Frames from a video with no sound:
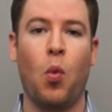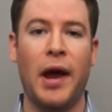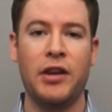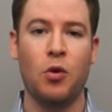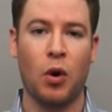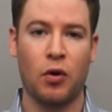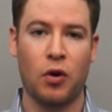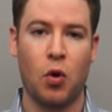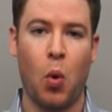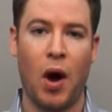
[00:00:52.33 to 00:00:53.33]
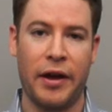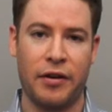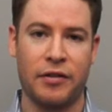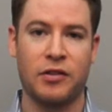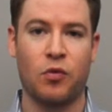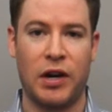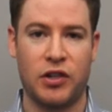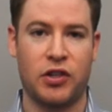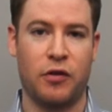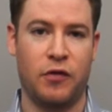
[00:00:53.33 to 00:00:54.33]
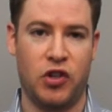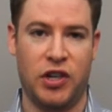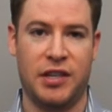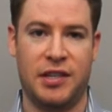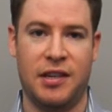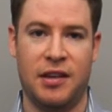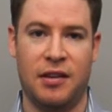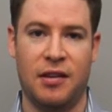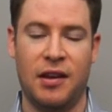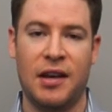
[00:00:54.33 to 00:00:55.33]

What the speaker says: when you are required to register for GST.